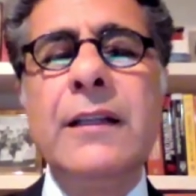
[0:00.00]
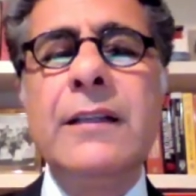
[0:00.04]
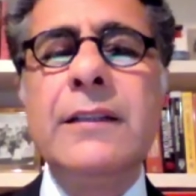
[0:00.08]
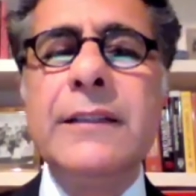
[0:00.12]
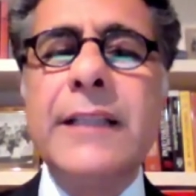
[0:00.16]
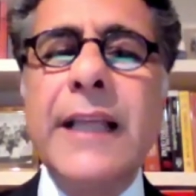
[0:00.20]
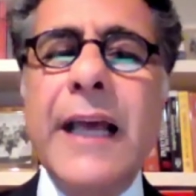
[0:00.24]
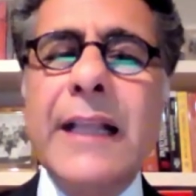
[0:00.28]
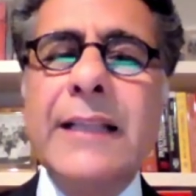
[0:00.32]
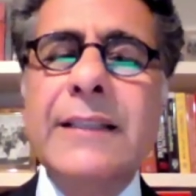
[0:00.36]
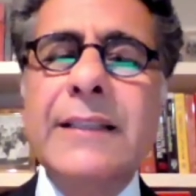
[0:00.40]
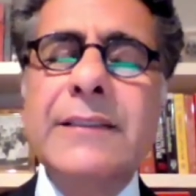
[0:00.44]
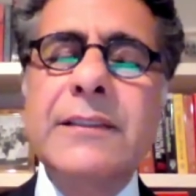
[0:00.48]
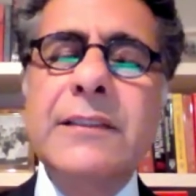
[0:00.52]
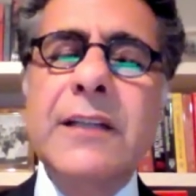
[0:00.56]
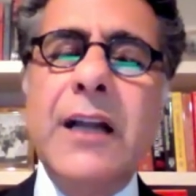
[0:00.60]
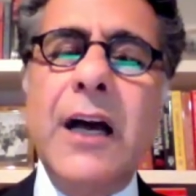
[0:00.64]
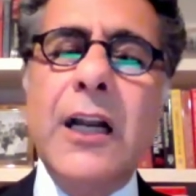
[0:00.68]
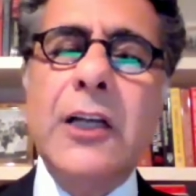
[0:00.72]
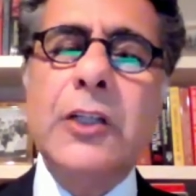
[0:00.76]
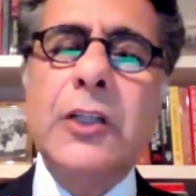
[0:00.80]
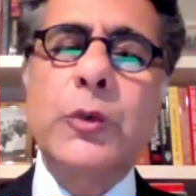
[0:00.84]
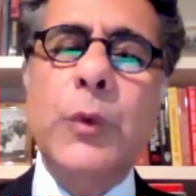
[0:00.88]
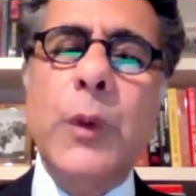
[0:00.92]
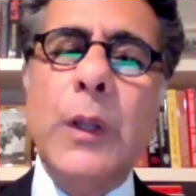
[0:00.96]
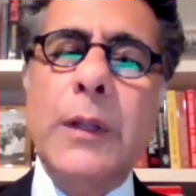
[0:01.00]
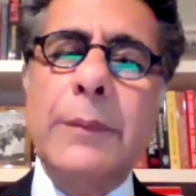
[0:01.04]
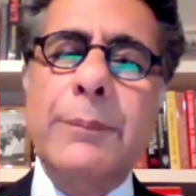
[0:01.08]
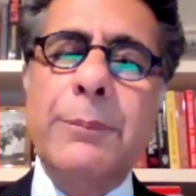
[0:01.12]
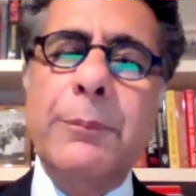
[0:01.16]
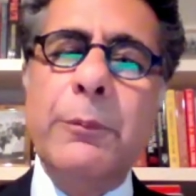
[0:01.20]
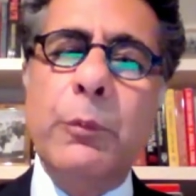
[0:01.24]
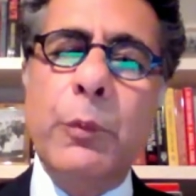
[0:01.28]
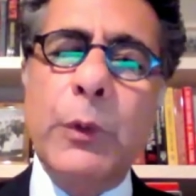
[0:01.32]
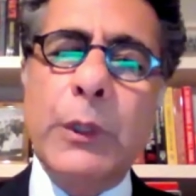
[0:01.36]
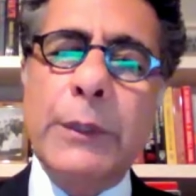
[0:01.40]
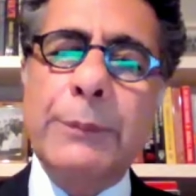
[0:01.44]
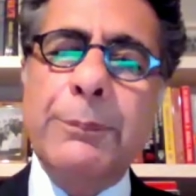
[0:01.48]
That starts
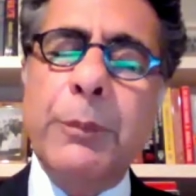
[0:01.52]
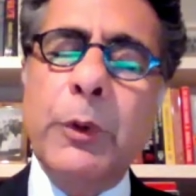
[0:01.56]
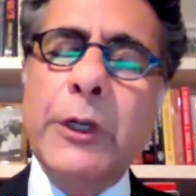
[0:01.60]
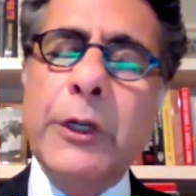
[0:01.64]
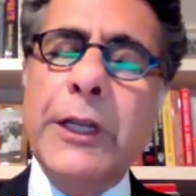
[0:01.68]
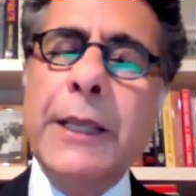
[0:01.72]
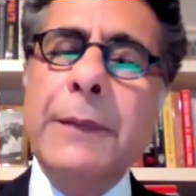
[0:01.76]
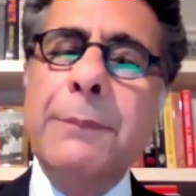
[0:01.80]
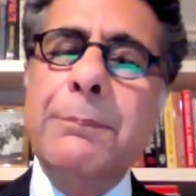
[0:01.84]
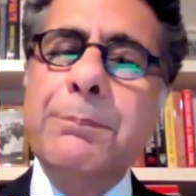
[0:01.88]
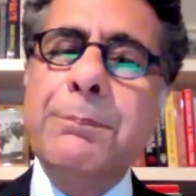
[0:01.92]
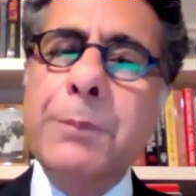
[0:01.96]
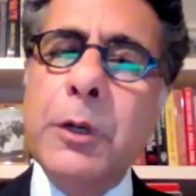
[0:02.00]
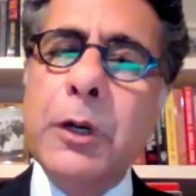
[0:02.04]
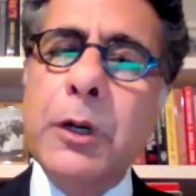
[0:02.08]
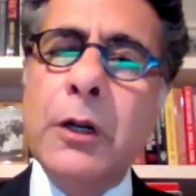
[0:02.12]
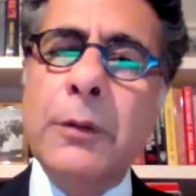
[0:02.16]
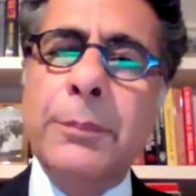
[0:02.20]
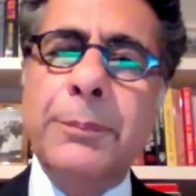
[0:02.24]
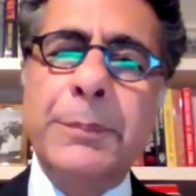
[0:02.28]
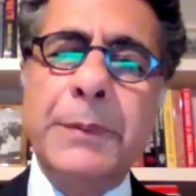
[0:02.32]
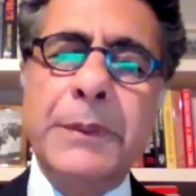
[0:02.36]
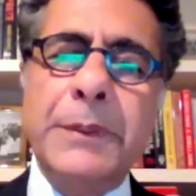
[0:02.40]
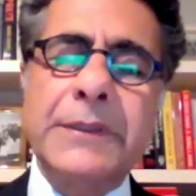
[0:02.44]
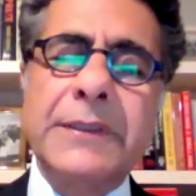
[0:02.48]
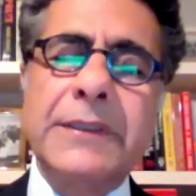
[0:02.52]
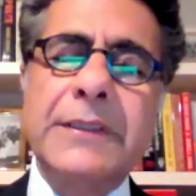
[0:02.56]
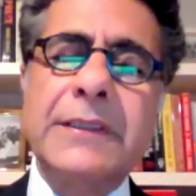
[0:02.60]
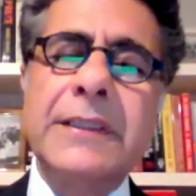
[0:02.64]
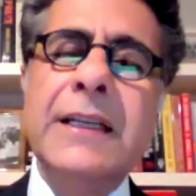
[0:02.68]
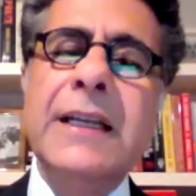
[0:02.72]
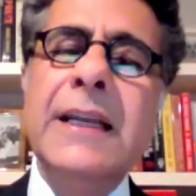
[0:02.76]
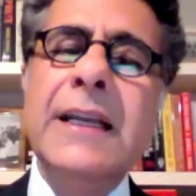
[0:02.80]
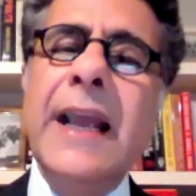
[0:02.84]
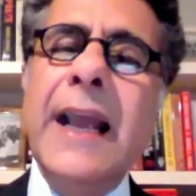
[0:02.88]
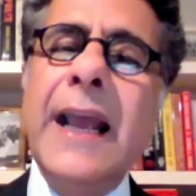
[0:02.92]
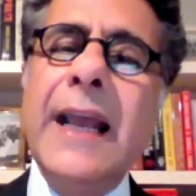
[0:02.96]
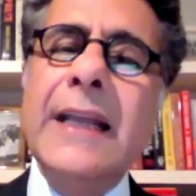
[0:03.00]
with putting purpose
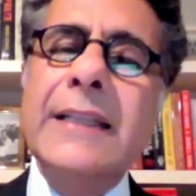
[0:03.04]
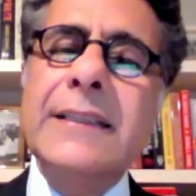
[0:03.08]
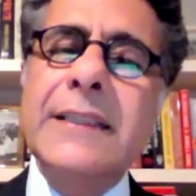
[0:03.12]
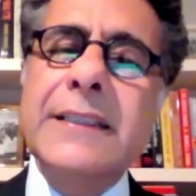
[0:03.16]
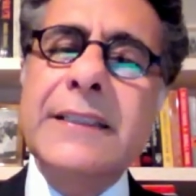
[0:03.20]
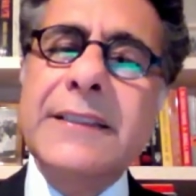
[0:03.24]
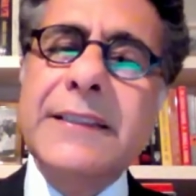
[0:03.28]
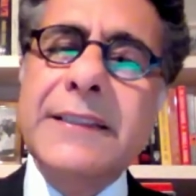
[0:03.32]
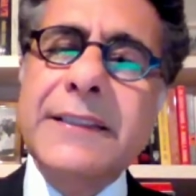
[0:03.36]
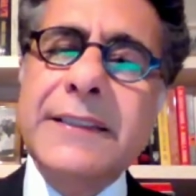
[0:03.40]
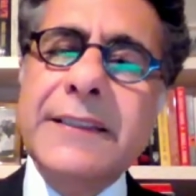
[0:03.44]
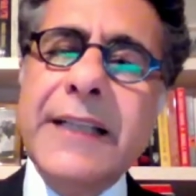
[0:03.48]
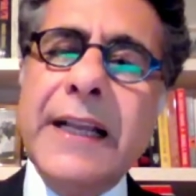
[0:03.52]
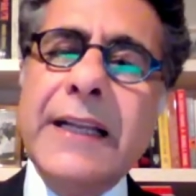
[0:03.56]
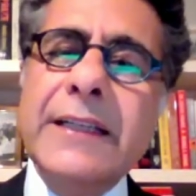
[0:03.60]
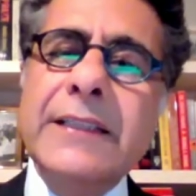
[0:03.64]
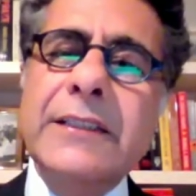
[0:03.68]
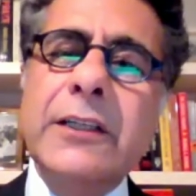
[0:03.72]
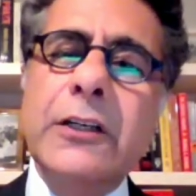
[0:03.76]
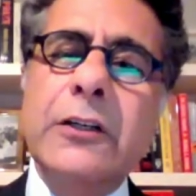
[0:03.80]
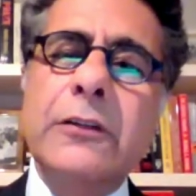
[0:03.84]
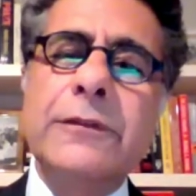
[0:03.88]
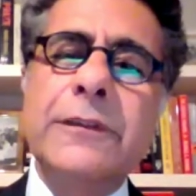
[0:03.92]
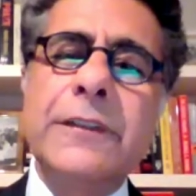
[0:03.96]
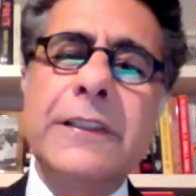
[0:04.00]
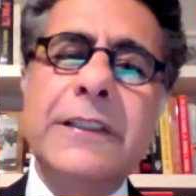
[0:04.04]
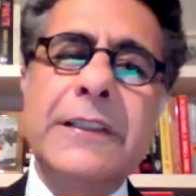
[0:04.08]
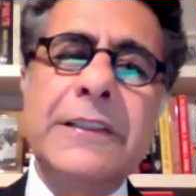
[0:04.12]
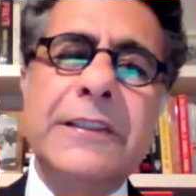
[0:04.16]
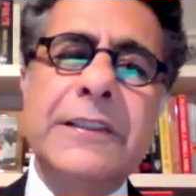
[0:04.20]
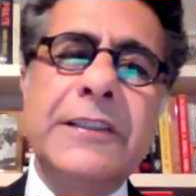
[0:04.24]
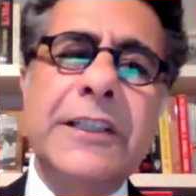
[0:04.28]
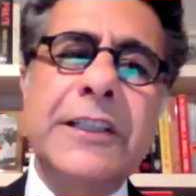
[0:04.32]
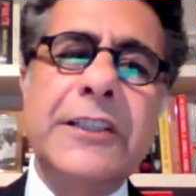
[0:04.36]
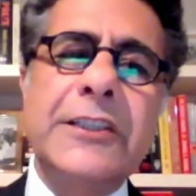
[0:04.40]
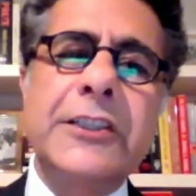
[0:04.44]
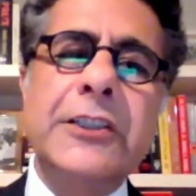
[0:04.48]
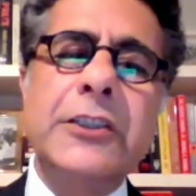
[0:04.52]
at the center of the
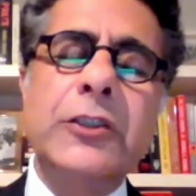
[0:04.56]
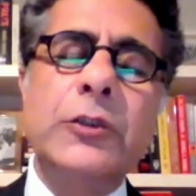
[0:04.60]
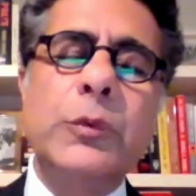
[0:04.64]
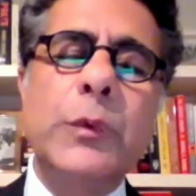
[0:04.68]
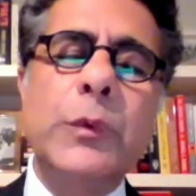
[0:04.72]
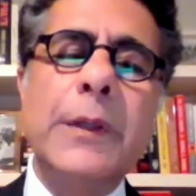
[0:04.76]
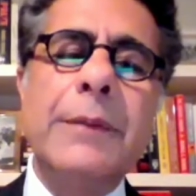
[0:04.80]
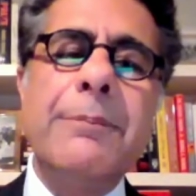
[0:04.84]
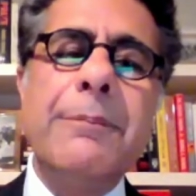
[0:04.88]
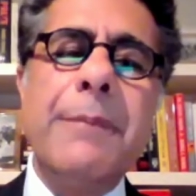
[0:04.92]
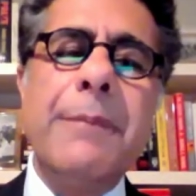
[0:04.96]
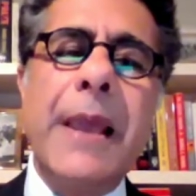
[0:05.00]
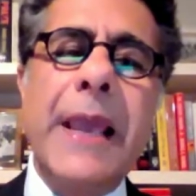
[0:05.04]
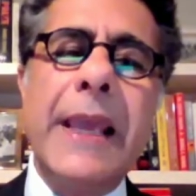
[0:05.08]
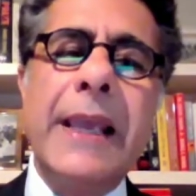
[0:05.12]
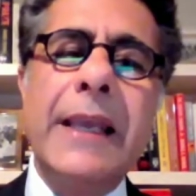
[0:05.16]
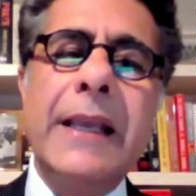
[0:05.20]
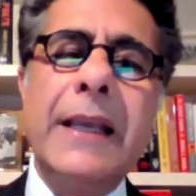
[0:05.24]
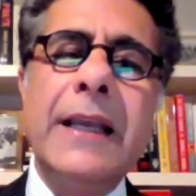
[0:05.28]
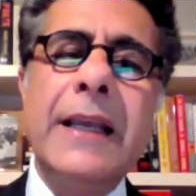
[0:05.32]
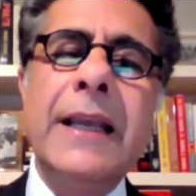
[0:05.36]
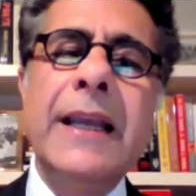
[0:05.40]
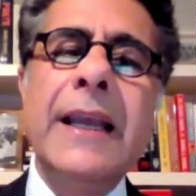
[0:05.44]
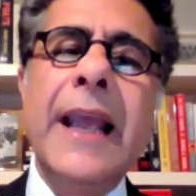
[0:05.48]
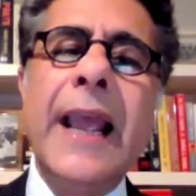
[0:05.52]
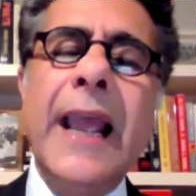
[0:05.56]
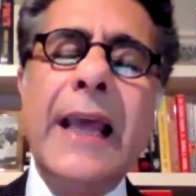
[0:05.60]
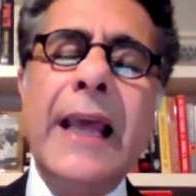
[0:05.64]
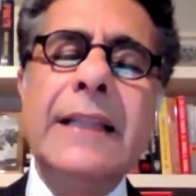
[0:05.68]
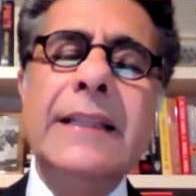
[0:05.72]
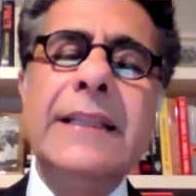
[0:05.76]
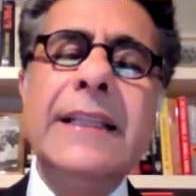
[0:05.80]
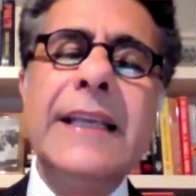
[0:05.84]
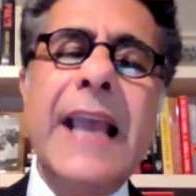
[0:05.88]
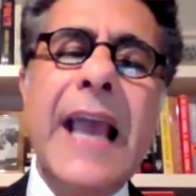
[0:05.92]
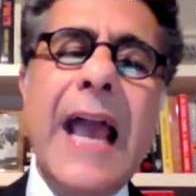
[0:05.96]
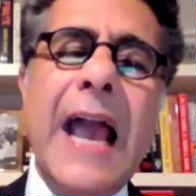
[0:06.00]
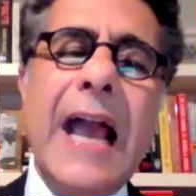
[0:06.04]
decisions we make and
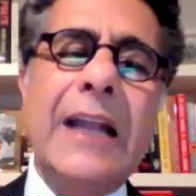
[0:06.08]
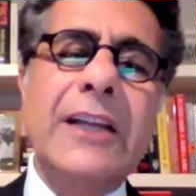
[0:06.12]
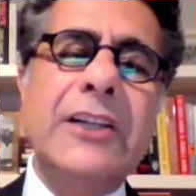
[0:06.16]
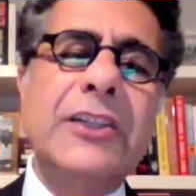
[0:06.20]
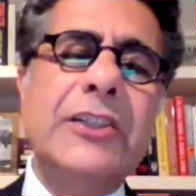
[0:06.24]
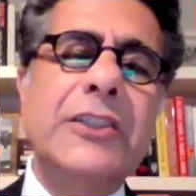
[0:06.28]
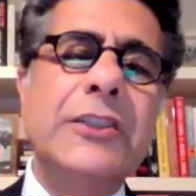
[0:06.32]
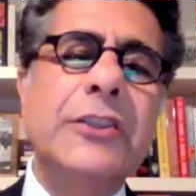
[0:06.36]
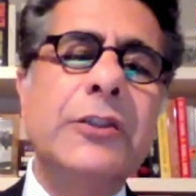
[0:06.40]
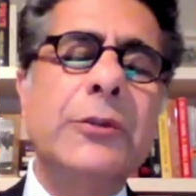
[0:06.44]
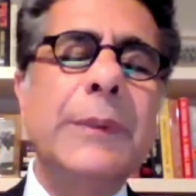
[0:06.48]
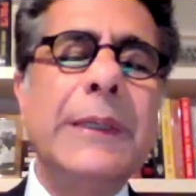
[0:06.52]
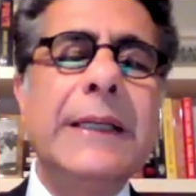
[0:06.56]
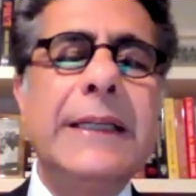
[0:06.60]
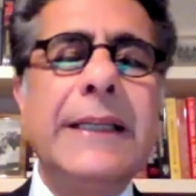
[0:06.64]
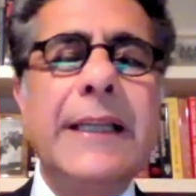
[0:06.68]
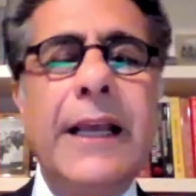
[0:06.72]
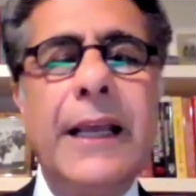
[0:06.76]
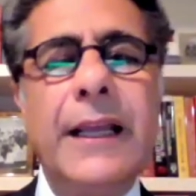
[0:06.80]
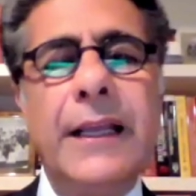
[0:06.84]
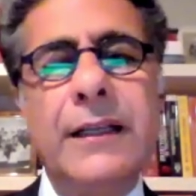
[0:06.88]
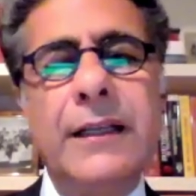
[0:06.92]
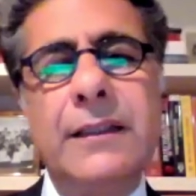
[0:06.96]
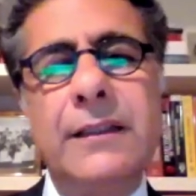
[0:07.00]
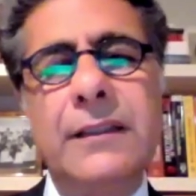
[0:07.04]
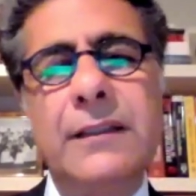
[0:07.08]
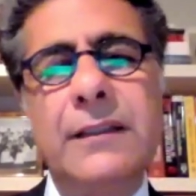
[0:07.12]
the actions we take